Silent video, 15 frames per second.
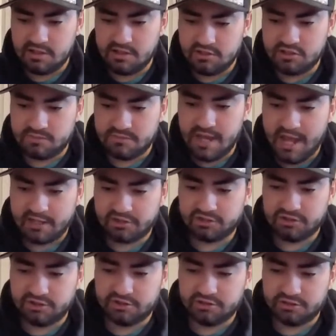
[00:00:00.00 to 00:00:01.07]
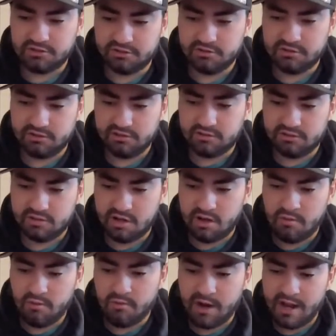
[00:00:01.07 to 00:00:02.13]
some texture
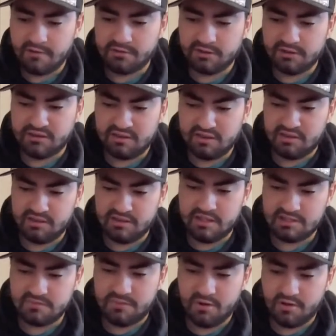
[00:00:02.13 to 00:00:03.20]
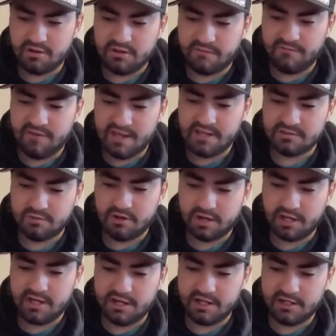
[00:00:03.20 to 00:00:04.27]
around this part of the base where I
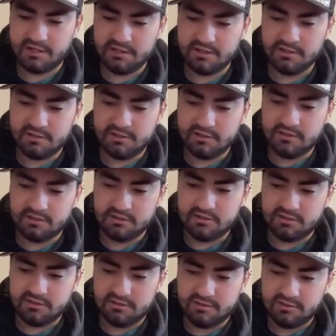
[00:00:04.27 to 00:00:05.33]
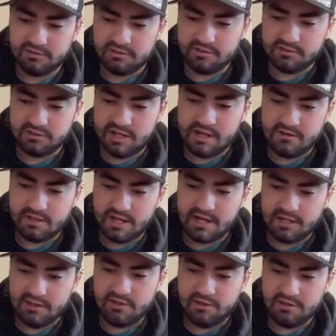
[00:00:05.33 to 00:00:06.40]
cut it. So now it kind
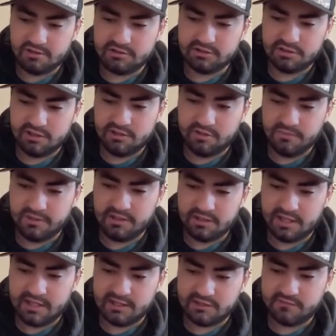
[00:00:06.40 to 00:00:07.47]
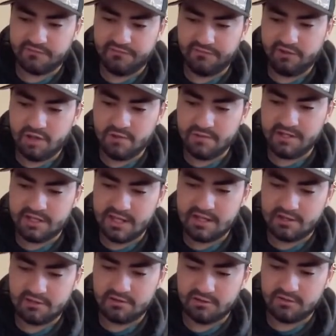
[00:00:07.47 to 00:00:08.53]
of looks a little bit like it's flowing
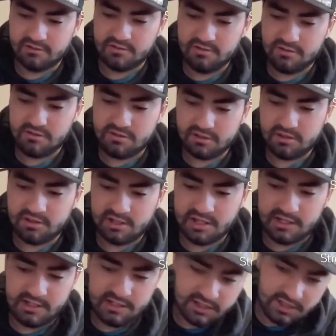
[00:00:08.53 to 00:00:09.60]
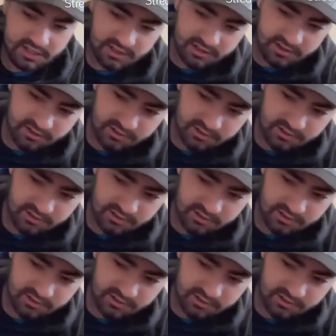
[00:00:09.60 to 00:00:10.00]
together. Oh, good idea, Nick.